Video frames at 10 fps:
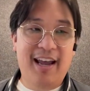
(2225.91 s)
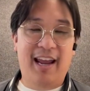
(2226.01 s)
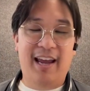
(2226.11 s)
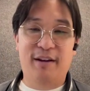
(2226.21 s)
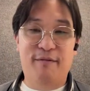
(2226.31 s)

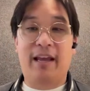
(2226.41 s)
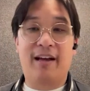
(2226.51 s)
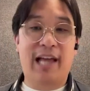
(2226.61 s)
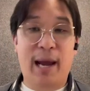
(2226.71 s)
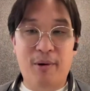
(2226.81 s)
And if they
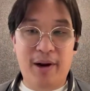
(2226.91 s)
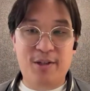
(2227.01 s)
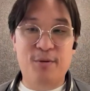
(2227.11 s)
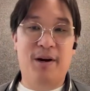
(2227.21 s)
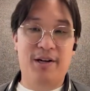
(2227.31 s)
collaborate
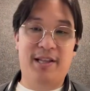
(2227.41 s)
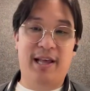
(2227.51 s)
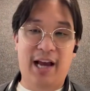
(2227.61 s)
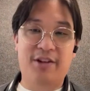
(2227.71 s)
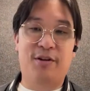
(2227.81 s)
too much,
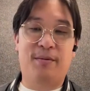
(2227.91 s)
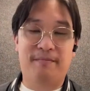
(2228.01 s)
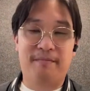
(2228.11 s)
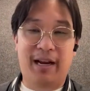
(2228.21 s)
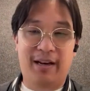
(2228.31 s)
they actually
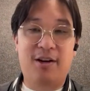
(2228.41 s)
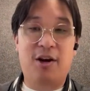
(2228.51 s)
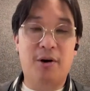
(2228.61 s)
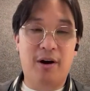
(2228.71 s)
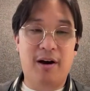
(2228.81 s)
might
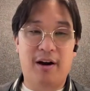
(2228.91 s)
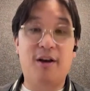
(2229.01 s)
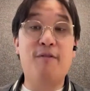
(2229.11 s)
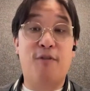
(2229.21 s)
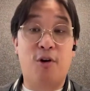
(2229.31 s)

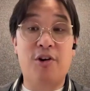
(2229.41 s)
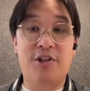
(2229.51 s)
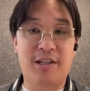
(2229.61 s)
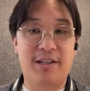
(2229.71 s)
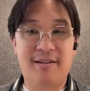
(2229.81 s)

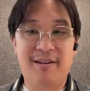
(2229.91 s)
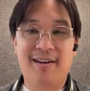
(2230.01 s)
converge into